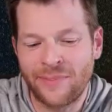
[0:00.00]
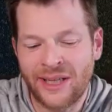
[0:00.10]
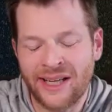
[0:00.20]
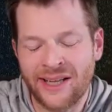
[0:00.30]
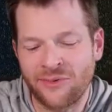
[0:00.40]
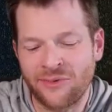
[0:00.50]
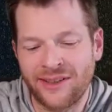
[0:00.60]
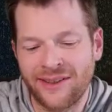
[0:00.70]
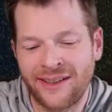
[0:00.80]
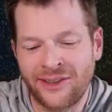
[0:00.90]
Because
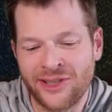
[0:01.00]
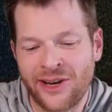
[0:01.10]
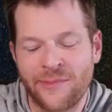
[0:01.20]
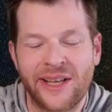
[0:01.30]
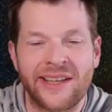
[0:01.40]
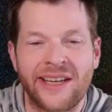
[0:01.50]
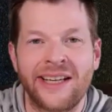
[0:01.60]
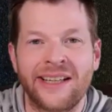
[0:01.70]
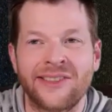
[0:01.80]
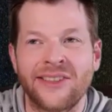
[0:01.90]
and you talk about the
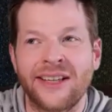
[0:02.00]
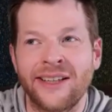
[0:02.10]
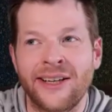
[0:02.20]
headache, it's like,